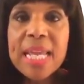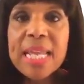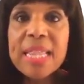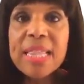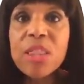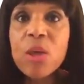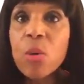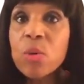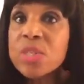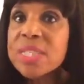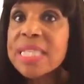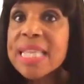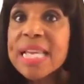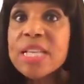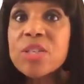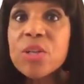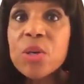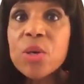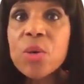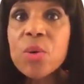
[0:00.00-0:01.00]
Those
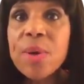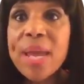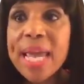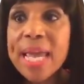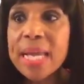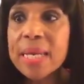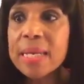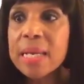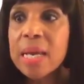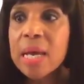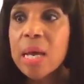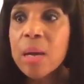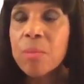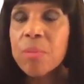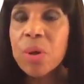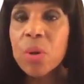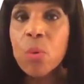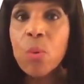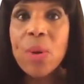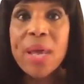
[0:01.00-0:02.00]
things are great,
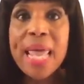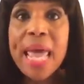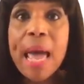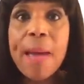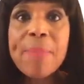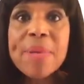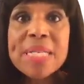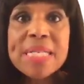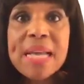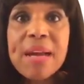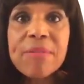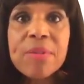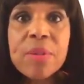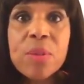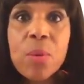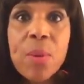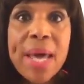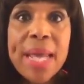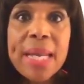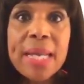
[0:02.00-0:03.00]
but what happens after
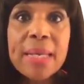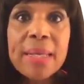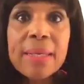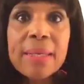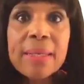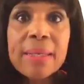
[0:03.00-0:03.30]
the wedding?